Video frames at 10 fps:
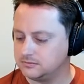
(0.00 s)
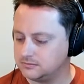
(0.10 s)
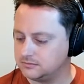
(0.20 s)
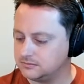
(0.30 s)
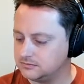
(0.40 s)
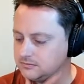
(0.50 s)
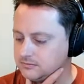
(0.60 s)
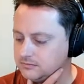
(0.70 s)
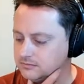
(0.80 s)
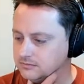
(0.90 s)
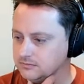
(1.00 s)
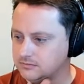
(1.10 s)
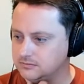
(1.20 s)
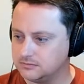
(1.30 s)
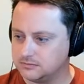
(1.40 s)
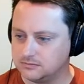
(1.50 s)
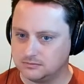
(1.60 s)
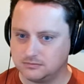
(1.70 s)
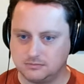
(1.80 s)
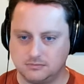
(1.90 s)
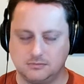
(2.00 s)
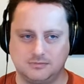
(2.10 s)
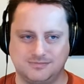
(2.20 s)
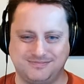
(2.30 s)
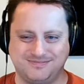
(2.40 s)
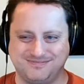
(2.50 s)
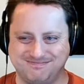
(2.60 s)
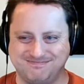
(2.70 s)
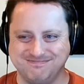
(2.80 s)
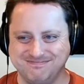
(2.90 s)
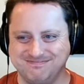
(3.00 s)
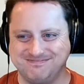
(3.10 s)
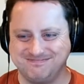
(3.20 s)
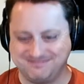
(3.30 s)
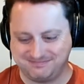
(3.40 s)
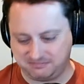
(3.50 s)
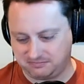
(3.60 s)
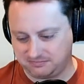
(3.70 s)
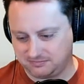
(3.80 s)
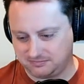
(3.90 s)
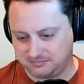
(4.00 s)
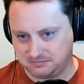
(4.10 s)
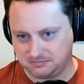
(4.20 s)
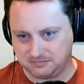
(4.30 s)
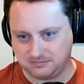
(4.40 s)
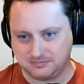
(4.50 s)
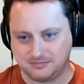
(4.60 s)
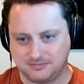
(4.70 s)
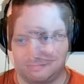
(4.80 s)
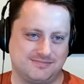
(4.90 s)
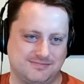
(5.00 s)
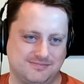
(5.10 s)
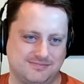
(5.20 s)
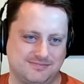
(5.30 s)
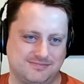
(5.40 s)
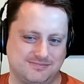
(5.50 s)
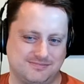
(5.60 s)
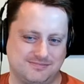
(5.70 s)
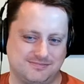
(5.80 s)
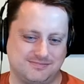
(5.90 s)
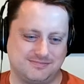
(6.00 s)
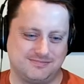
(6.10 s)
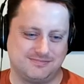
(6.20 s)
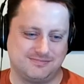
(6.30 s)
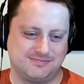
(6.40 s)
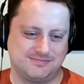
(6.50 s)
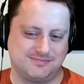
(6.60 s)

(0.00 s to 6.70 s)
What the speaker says: The person shown says nothing.